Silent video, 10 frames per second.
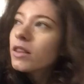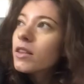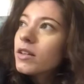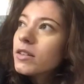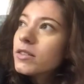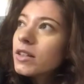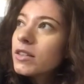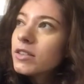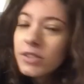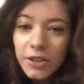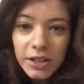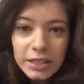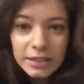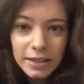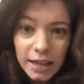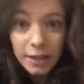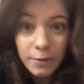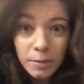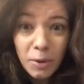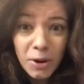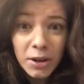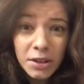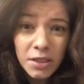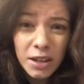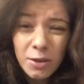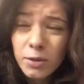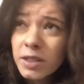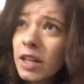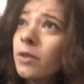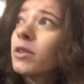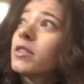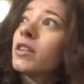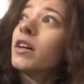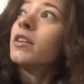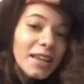the sun is starting to set even more, and I think golden hour is done.